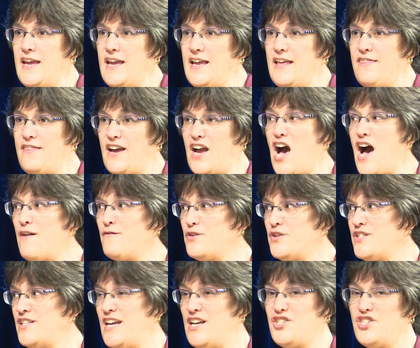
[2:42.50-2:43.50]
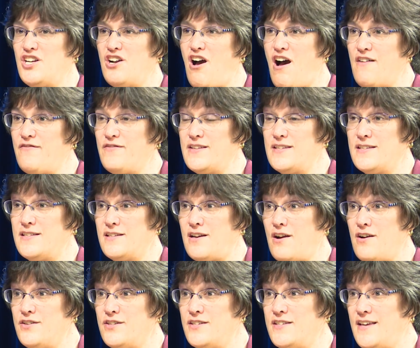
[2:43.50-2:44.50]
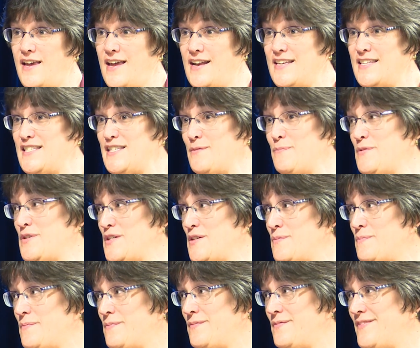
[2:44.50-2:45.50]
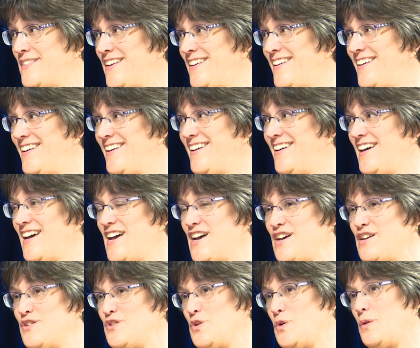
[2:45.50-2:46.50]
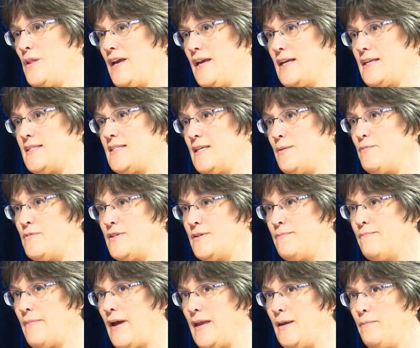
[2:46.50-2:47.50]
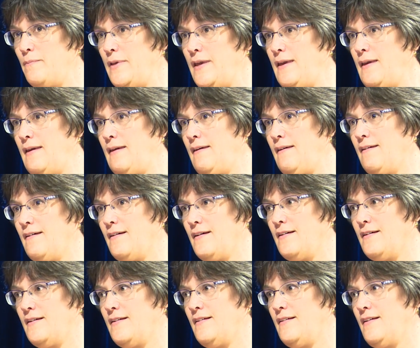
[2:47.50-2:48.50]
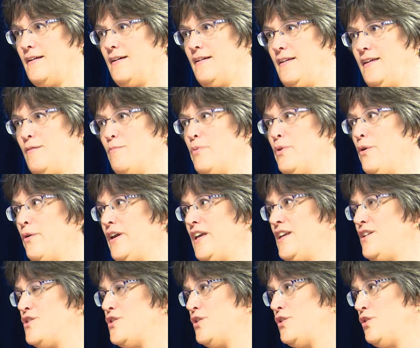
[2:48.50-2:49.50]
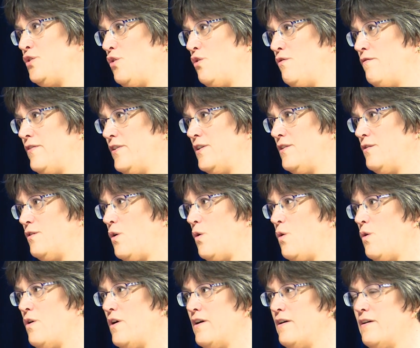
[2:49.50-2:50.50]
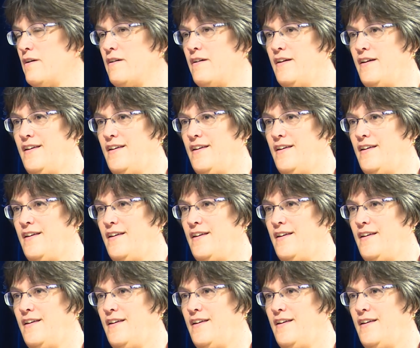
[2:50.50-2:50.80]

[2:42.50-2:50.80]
The conversation often starts at a symptom. So like a symptom might be employee turnover, or